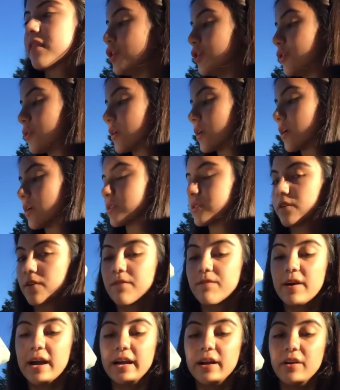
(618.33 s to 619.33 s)
You can also
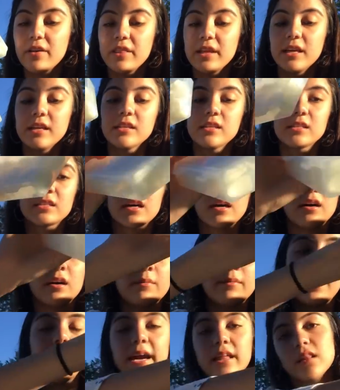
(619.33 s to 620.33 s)
file these.
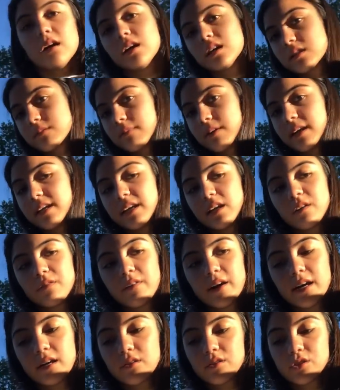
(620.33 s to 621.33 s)
I lost my nail
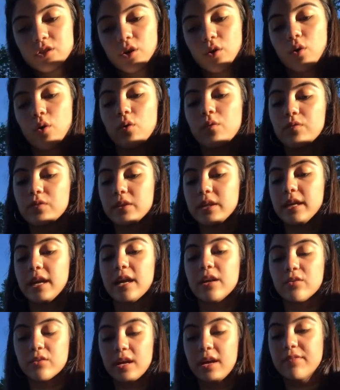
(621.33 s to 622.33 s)
file, so hopefully
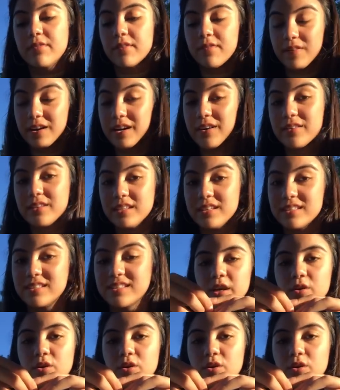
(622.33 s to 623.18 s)
I don't have to file these.